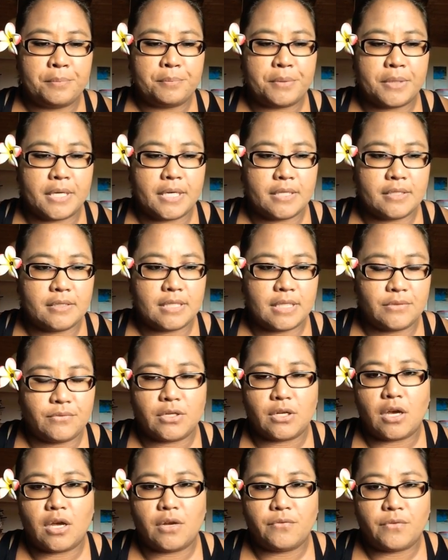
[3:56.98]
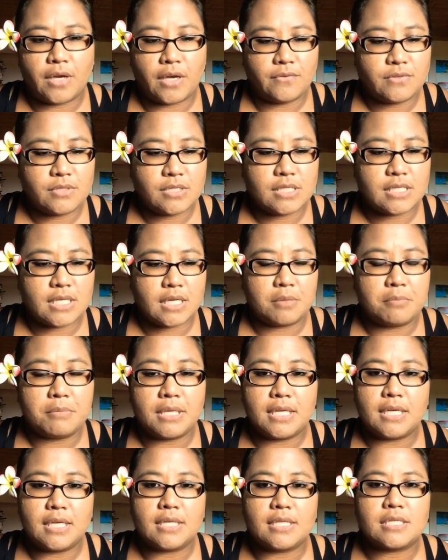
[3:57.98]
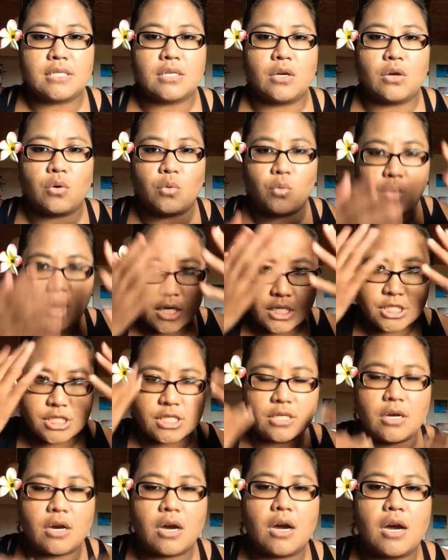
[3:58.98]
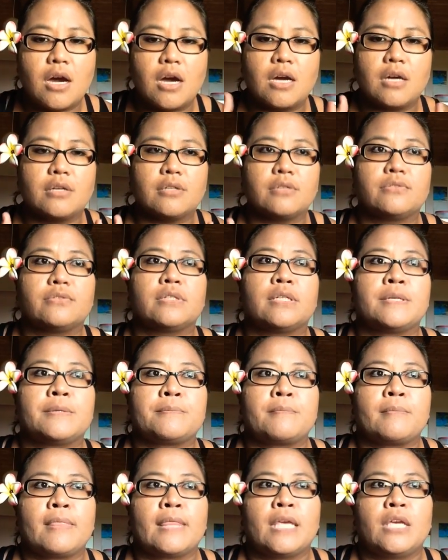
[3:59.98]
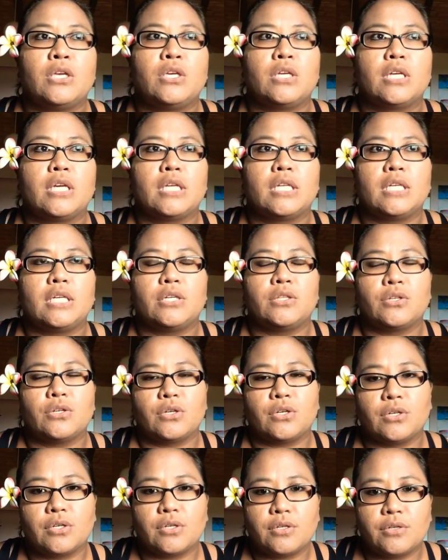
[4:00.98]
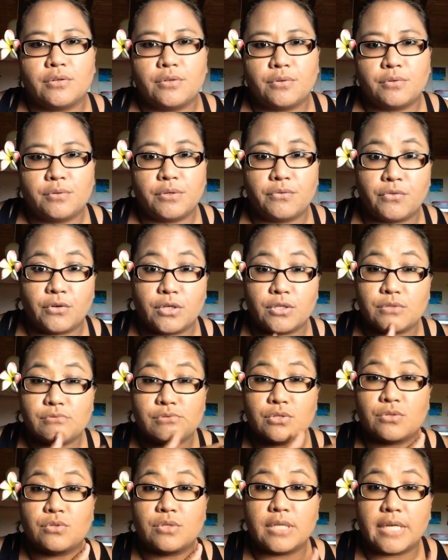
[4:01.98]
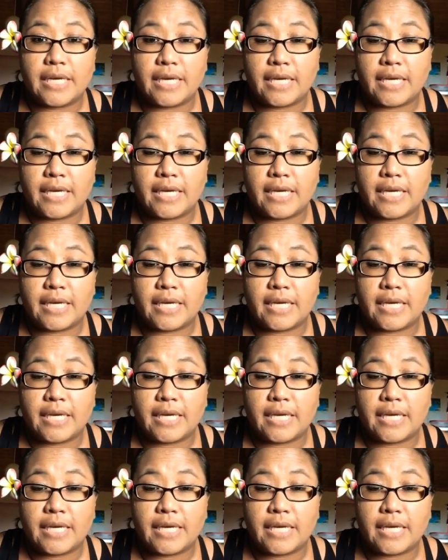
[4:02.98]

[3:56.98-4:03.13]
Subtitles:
But leave it on 5 to 10 minutes. Wash it off. You can either revert to